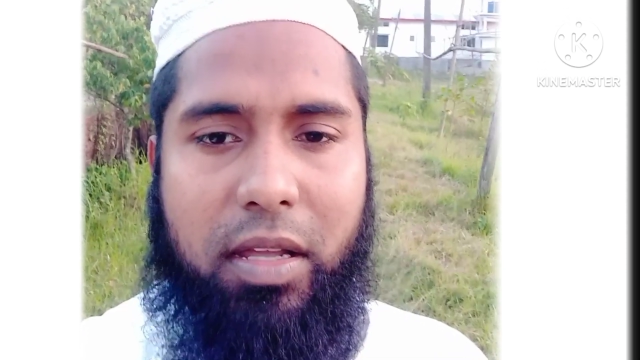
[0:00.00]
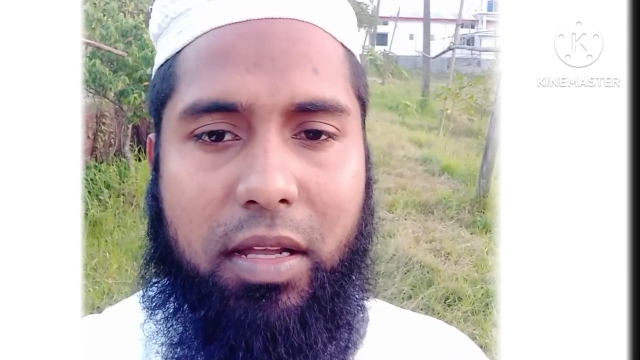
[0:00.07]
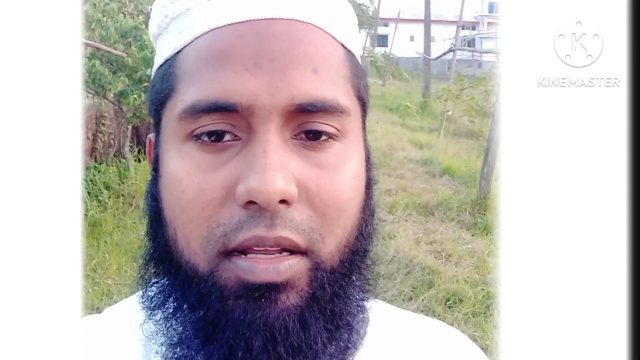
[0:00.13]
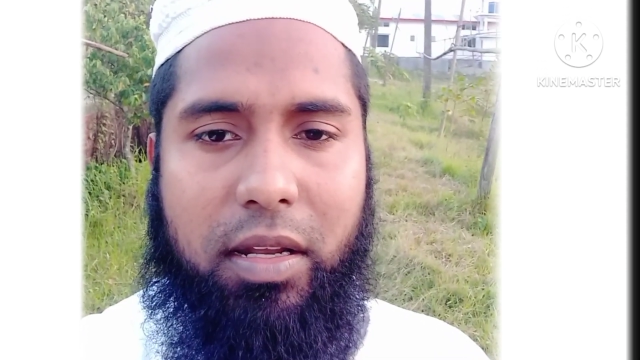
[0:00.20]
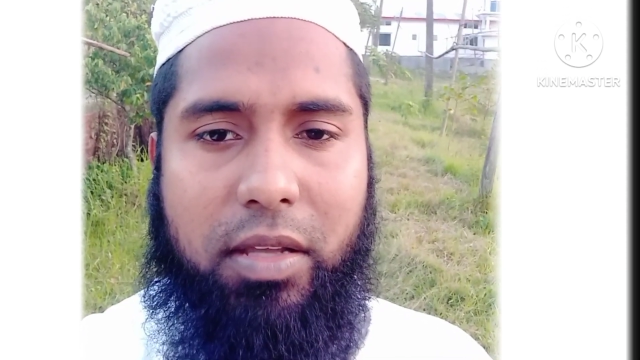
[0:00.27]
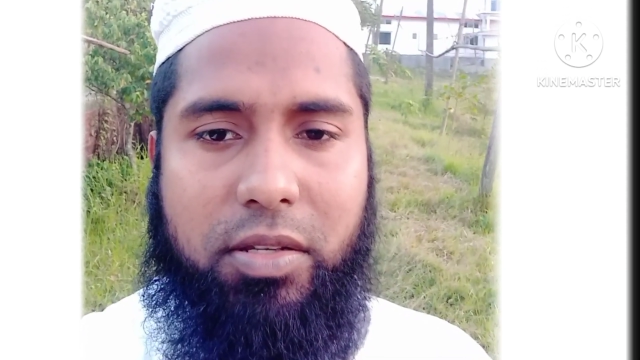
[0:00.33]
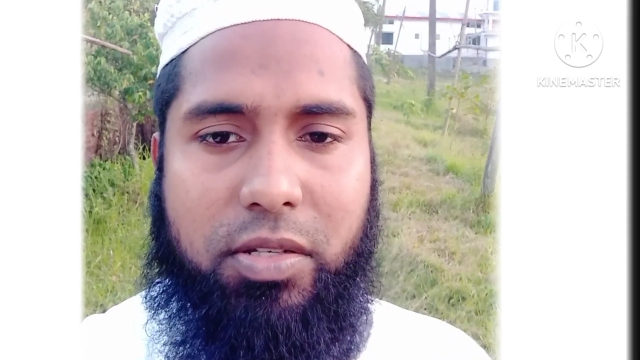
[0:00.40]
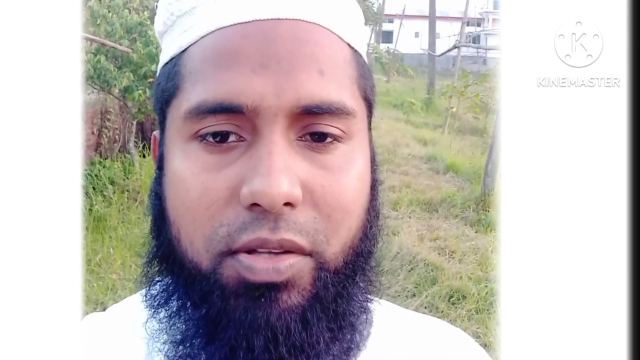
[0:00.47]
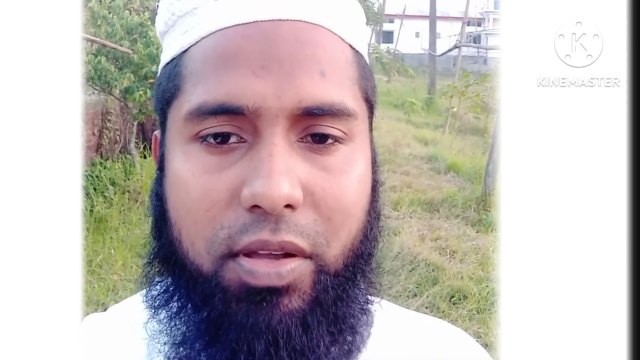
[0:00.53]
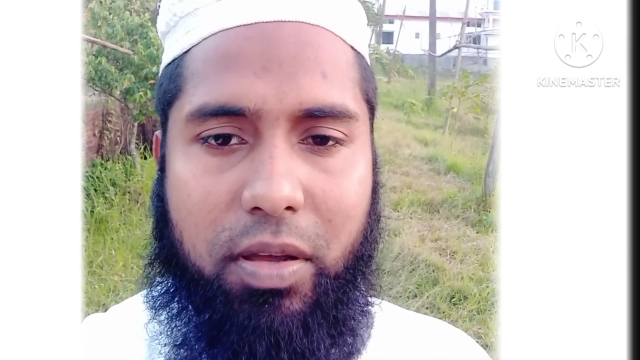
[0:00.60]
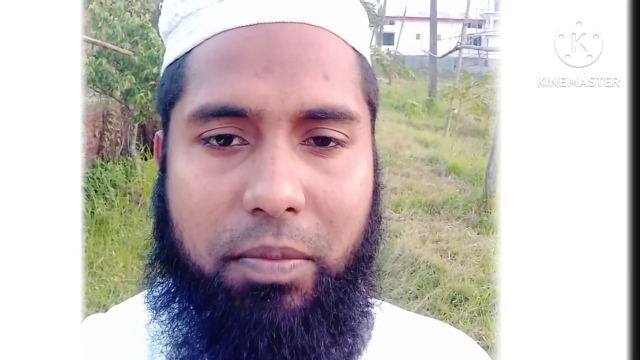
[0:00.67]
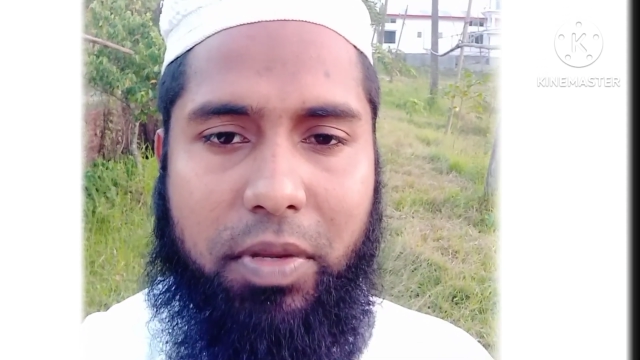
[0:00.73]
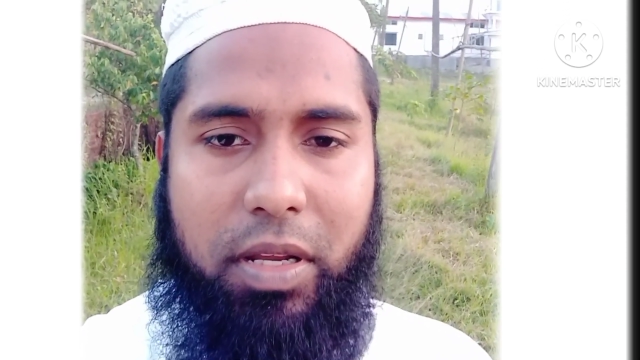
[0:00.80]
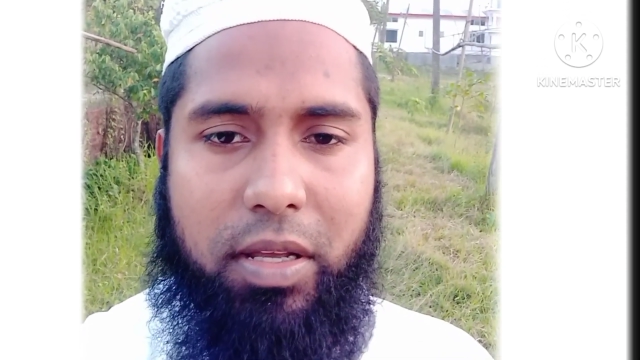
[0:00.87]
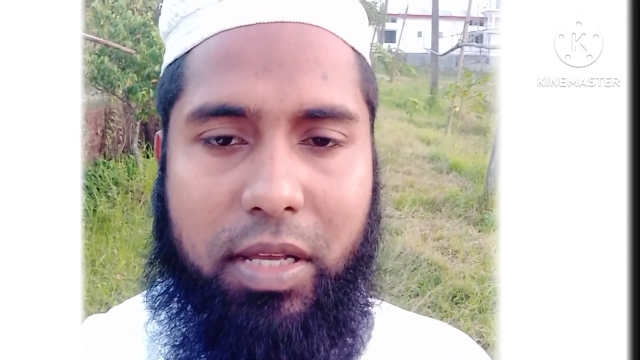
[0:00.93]
English
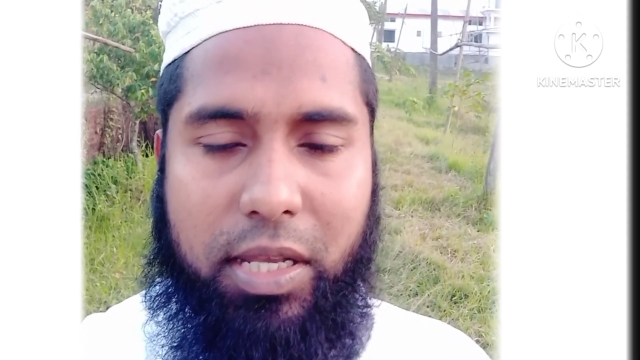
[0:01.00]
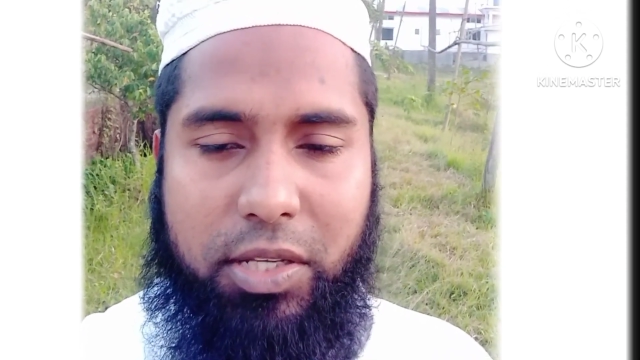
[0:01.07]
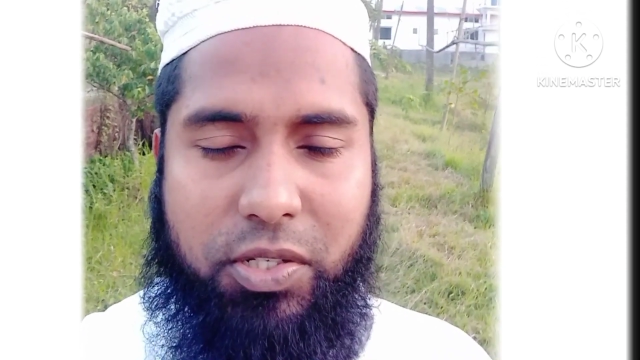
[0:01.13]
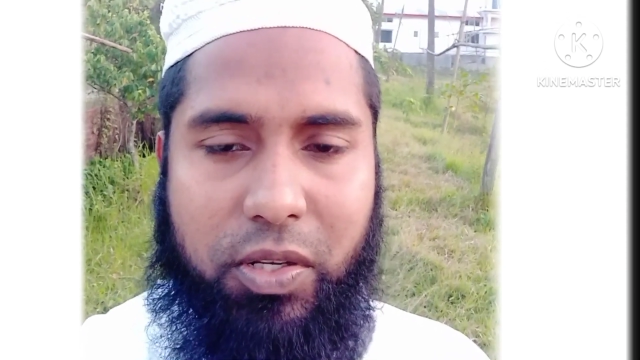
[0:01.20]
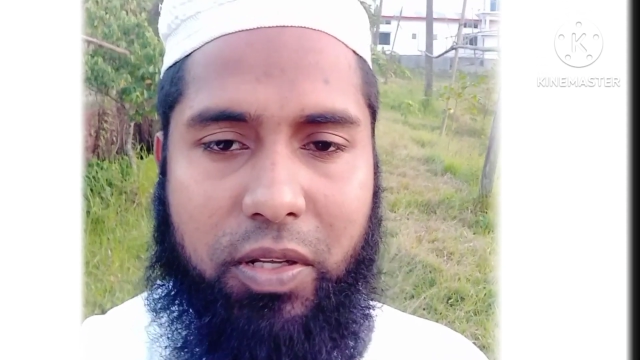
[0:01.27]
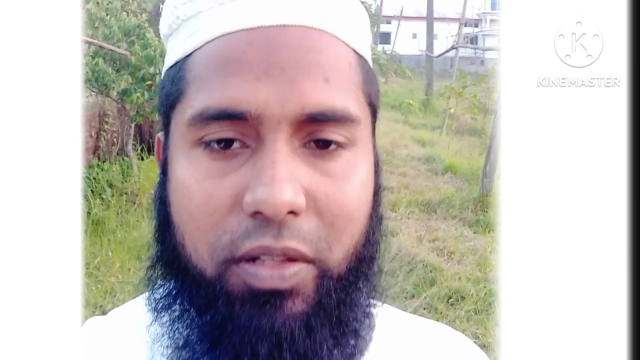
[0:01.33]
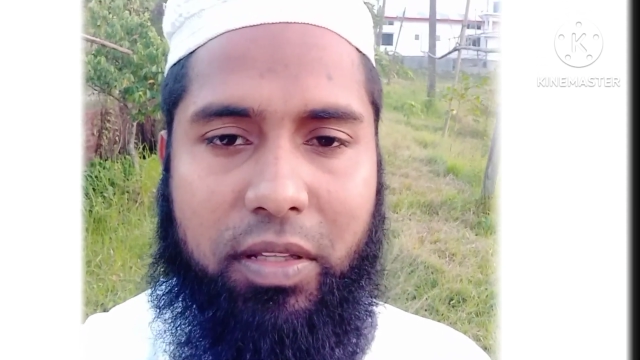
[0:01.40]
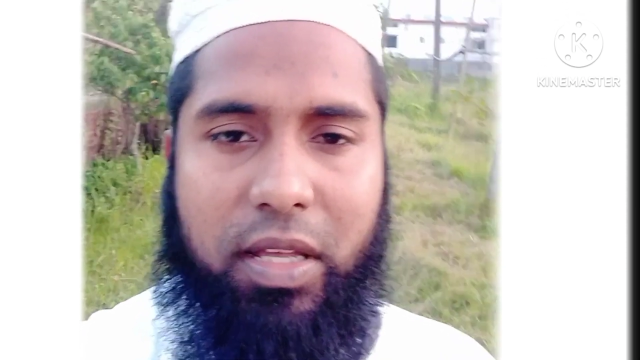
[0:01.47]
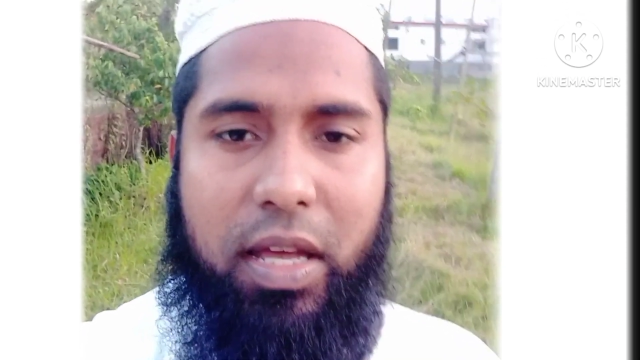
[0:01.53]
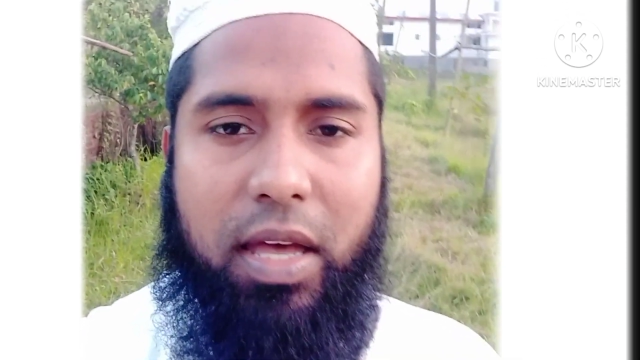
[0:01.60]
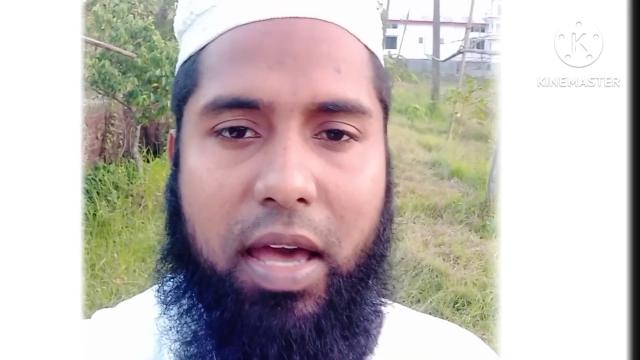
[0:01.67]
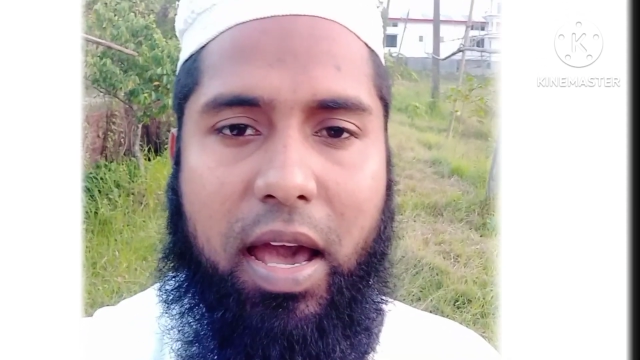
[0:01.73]
communication.